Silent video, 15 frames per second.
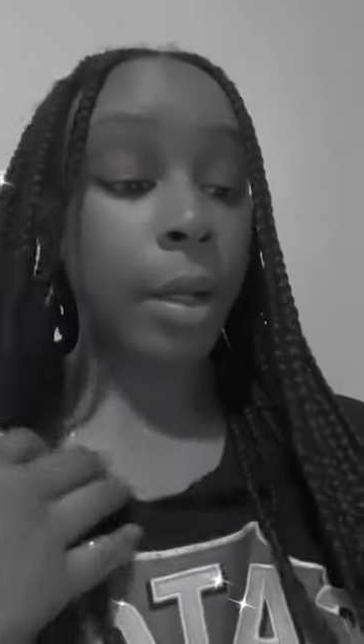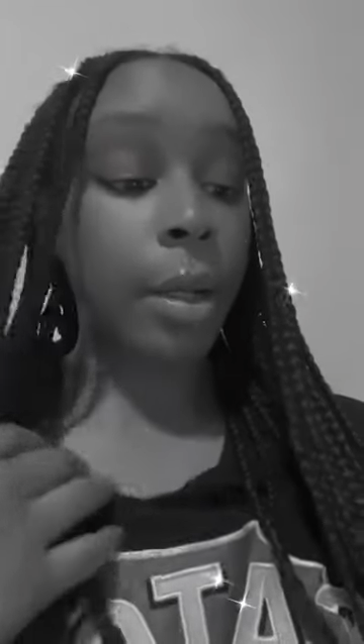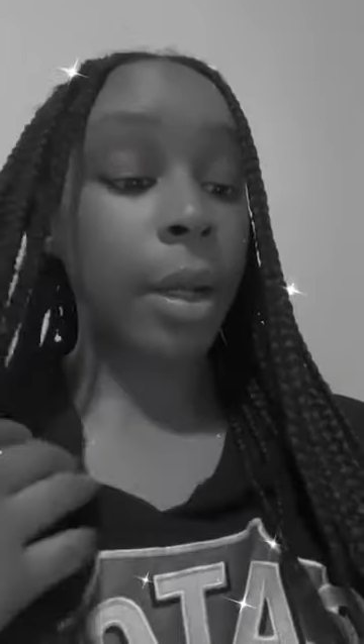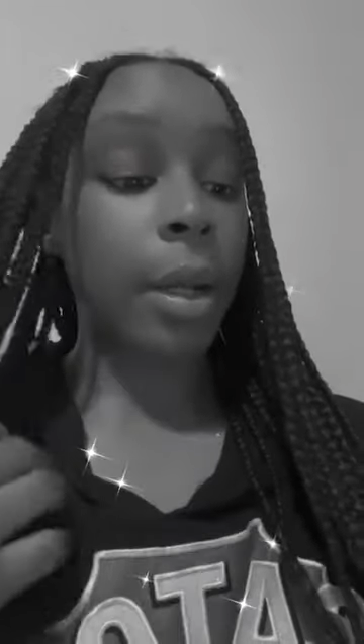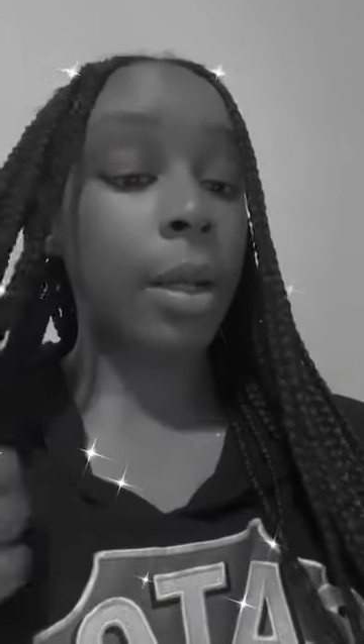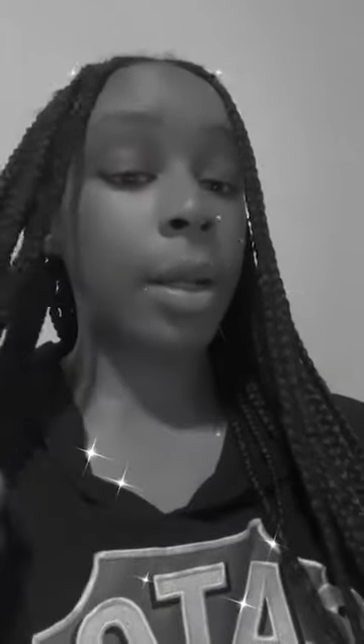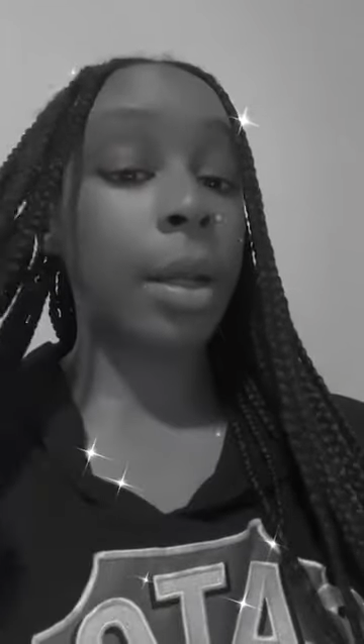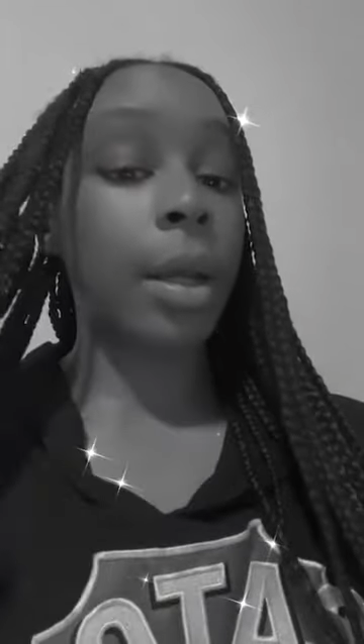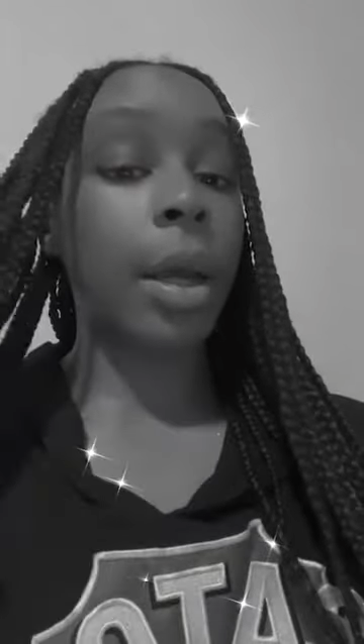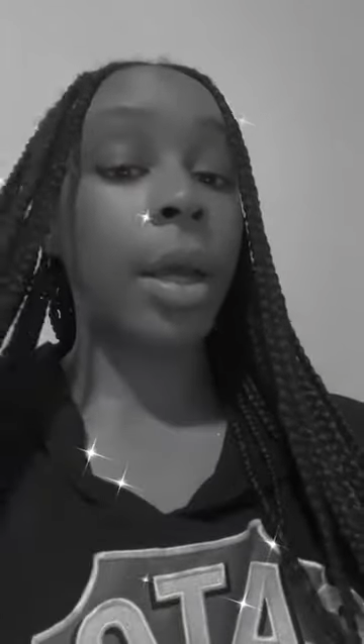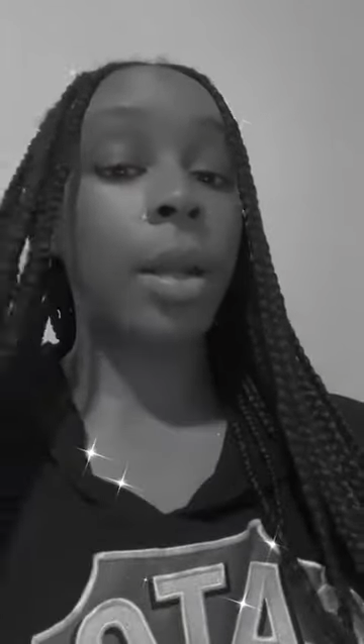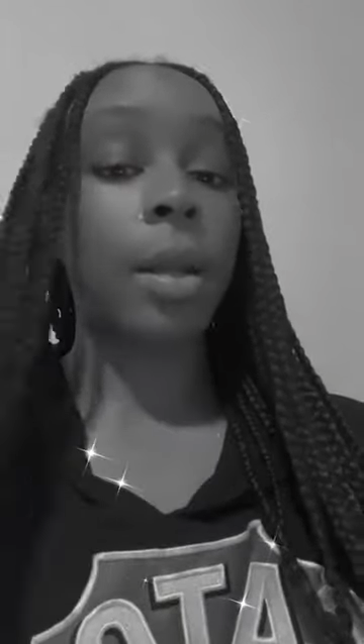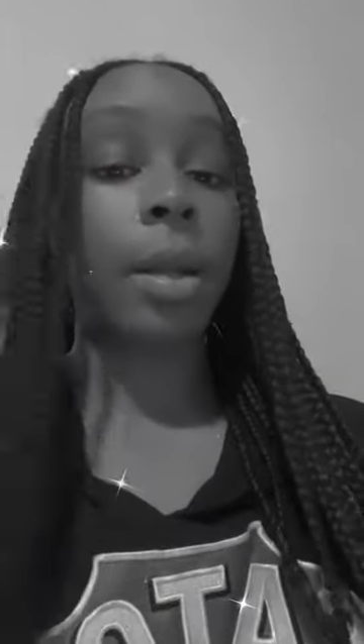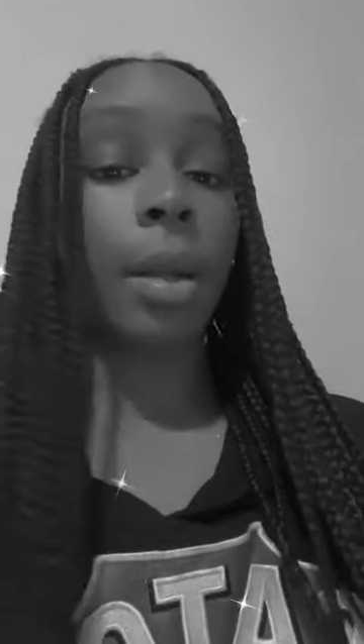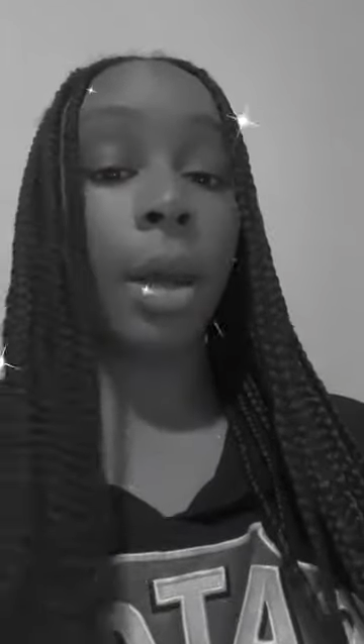
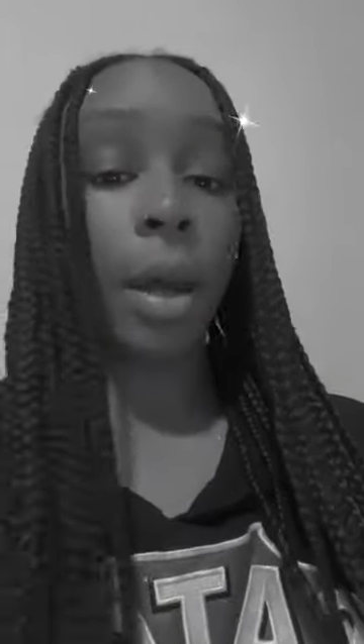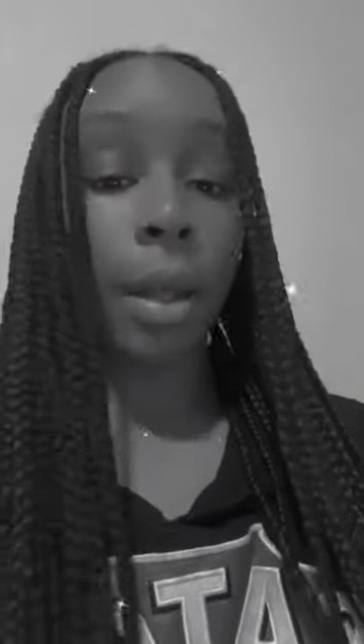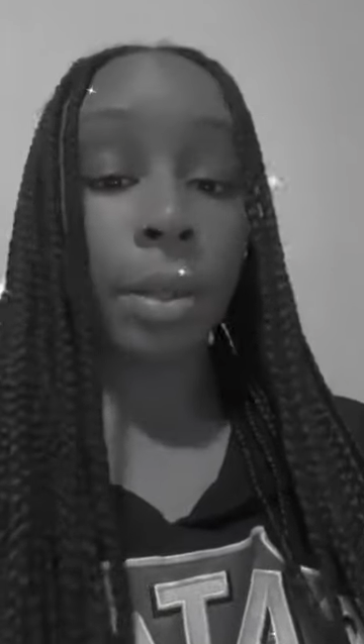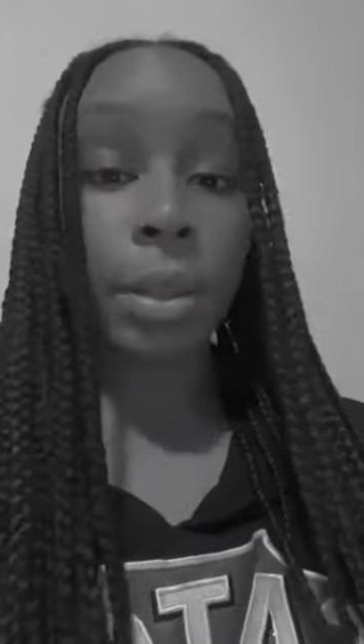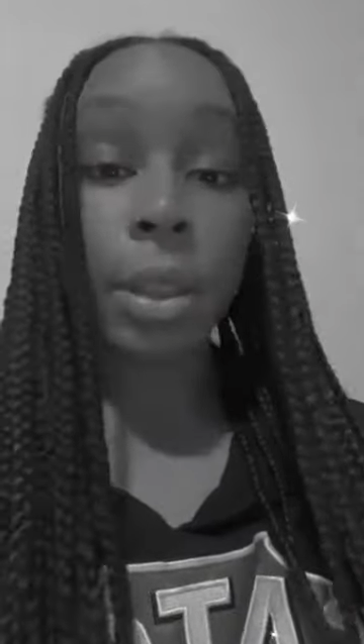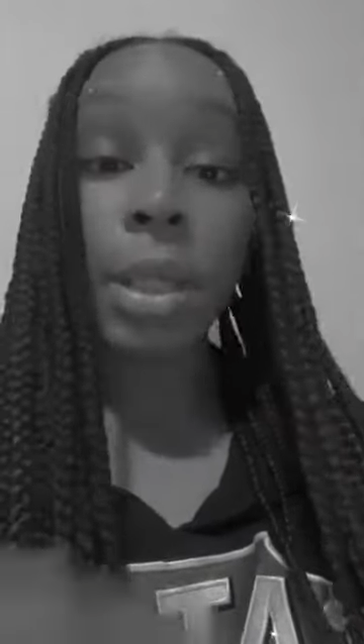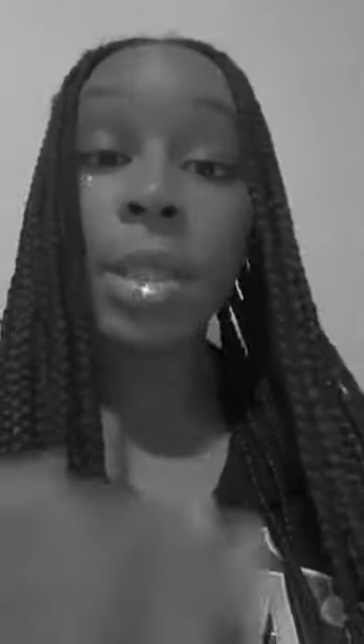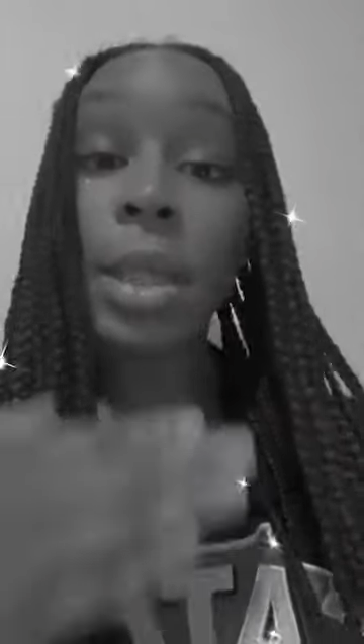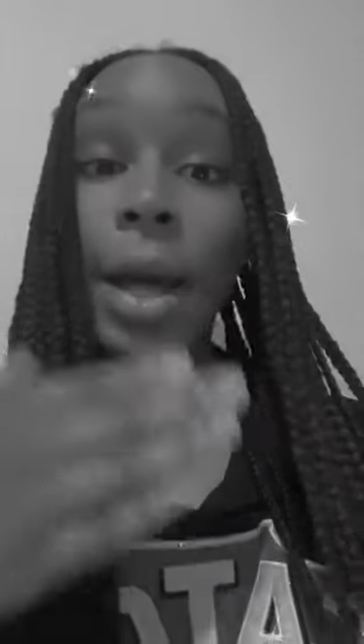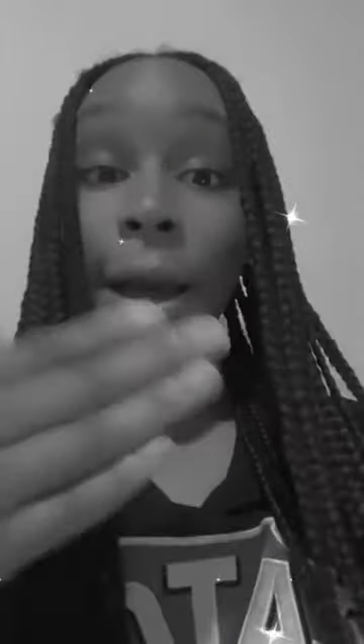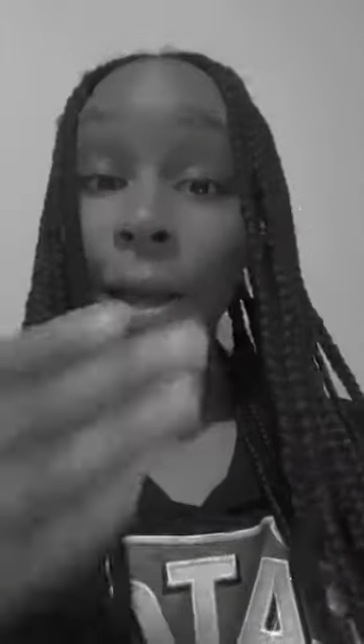And just